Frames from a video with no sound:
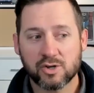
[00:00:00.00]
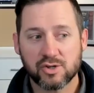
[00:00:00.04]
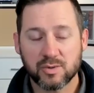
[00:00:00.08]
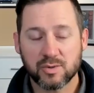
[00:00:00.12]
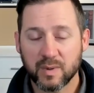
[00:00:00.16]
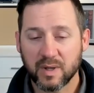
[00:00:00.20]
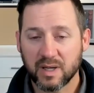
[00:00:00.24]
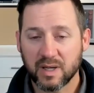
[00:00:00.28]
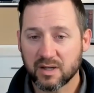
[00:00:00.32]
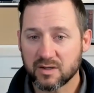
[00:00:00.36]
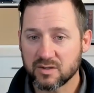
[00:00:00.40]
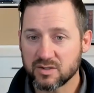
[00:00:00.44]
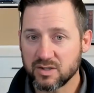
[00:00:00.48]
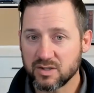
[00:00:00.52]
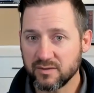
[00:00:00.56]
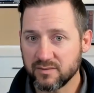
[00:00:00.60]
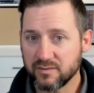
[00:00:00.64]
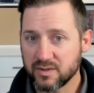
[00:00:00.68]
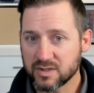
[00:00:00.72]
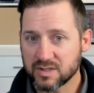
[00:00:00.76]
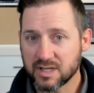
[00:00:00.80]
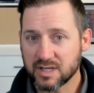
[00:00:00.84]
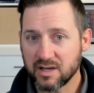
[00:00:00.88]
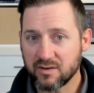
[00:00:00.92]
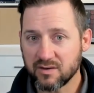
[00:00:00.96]
question because
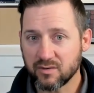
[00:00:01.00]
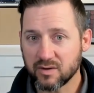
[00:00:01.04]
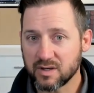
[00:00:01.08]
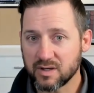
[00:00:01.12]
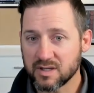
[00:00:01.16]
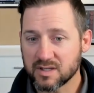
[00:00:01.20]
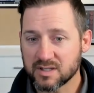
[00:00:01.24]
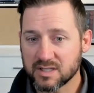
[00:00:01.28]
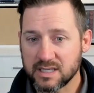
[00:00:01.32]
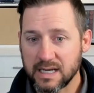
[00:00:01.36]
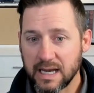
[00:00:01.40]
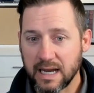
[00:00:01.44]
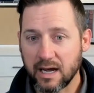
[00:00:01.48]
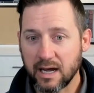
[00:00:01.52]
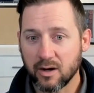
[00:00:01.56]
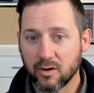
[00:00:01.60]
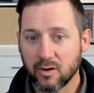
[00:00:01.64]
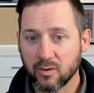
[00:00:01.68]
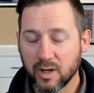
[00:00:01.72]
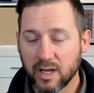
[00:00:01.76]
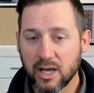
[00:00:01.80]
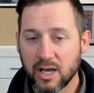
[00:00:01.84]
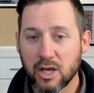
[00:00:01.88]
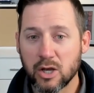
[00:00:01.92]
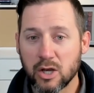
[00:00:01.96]
you've just given us
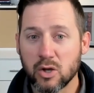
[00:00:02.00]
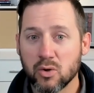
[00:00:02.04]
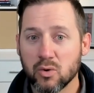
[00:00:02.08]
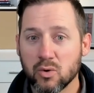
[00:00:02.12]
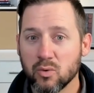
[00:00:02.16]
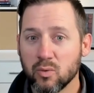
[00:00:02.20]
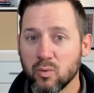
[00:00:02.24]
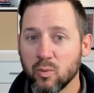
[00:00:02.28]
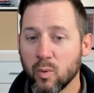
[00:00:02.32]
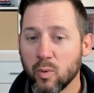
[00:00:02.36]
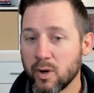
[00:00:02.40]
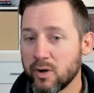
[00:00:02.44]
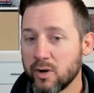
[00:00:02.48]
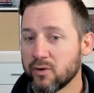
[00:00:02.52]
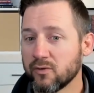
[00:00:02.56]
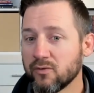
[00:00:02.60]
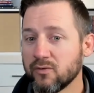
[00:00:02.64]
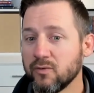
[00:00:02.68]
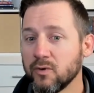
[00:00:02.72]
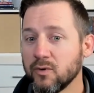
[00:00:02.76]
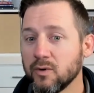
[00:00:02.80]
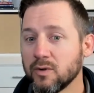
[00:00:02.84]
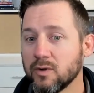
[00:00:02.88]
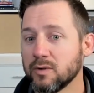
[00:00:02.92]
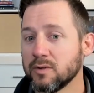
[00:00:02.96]
now a new
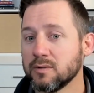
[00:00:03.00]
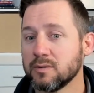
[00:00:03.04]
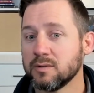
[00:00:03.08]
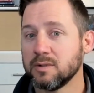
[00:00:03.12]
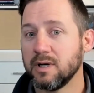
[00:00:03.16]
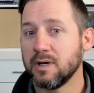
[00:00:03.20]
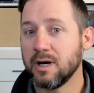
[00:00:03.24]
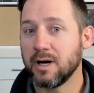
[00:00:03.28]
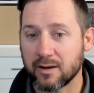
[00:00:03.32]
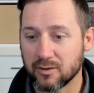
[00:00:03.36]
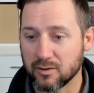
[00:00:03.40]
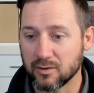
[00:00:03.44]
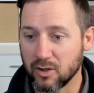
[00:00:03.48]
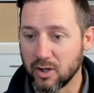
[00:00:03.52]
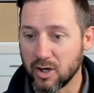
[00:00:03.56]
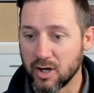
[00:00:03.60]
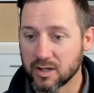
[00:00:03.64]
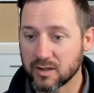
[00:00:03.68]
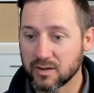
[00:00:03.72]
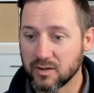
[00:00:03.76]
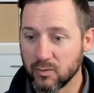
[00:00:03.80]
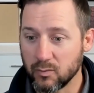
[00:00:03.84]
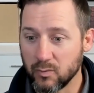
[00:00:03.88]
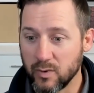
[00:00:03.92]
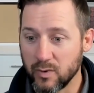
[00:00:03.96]
wonderful
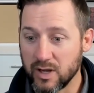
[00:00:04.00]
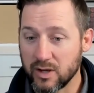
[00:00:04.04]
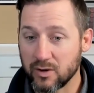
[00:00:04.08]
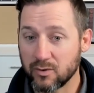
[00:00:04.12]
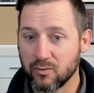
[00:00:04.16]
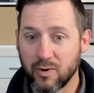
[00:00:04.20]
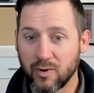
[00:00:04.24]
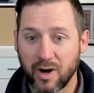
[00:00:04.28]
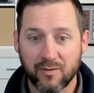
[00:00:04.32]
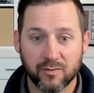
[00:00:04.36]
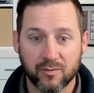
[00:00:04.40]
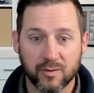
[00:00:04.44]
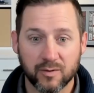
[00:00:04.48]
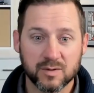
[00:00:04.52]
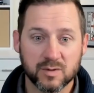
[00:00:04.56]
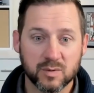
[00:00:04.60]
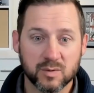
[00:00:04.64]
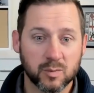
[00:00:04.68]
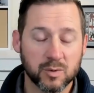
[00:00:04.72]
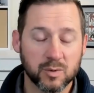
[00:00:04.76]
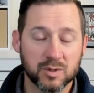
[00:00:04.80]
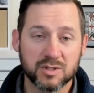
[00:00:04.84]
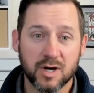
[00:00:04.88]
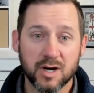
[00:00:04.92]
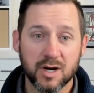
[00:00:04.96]
analog that we can
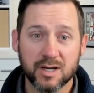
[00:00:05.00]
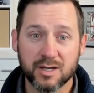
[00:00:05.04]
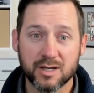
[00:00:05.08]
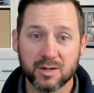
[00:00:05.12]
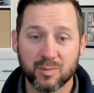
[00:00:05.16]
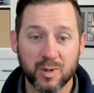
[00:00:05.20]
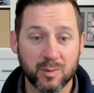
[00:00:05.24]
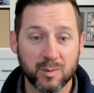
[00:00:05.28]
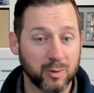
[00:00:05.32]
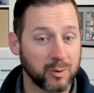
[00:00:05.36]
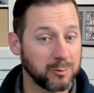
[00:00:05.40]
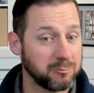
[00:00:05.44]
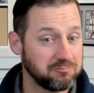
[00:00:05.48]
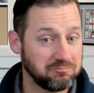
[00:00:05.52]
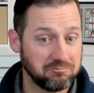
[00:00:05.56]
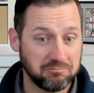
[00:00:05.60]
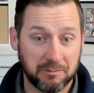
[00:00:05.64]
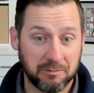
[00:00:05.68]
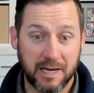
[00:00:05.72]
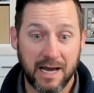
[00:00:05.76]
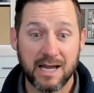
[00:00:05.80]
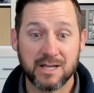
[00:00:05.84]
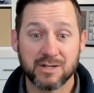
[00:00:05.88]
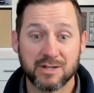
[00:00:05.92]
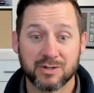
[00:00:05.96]
reference when we're talking to people.
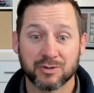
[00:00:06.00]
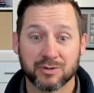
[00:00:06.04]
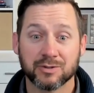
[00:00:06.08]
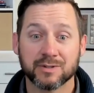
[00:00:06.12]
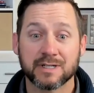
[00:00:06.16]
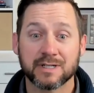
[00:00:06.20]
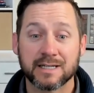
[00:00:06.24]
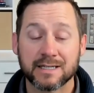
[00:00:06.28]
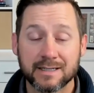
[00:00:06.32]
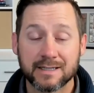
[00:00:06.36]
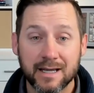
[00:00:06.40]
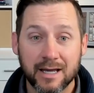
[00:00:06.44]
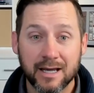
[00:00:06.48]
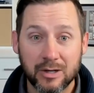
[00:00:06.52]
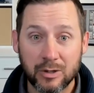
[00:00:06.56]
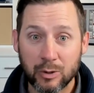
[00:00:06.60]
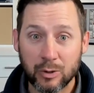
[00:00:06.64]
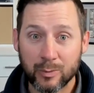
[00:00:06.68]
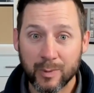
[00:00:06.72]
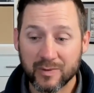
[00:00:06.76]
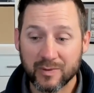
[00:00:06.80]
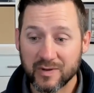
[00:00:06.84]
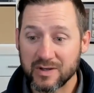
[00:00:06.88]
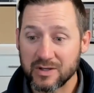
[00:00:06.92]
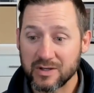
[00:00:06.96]
I certainly did not
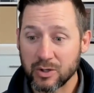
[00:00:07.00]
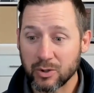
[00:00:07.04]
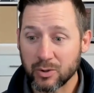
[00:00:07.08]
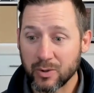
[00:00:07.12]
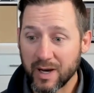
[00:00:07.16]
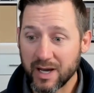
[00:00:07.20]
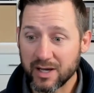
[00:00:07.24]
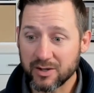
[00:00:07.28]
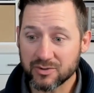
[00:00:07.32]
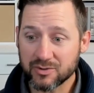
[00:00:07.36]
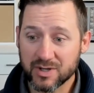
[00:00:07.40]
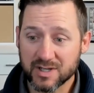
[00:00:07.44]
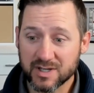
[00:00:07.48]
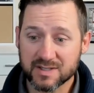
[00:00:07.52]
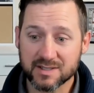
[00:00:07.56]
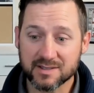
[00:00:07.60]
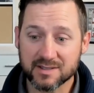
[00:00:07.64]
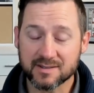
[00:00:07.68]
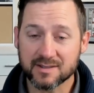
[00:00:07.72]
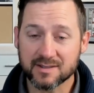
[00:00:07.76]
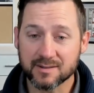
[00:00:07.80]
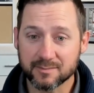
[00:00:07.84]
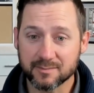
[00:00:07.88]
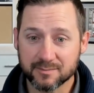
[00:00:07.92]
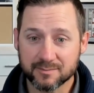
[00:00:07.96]
know about the DOI address
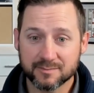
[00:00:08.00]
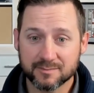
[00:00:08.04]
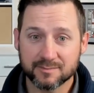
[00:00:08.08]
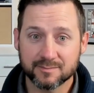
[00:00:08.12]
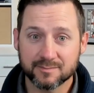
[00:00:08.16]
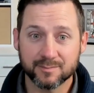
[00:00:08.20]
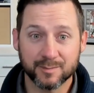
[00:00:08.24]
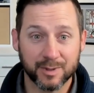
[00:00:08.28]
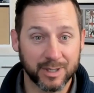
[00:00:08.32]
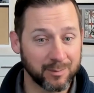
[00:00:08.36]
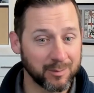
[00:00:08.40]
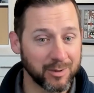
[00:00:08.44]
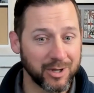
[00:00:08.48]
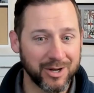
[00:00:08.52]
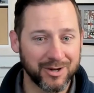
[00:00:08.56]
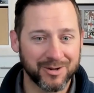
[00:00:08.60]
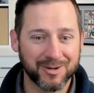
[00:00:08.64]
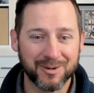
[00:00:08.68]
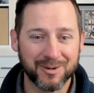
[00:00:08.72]
system, but I'm,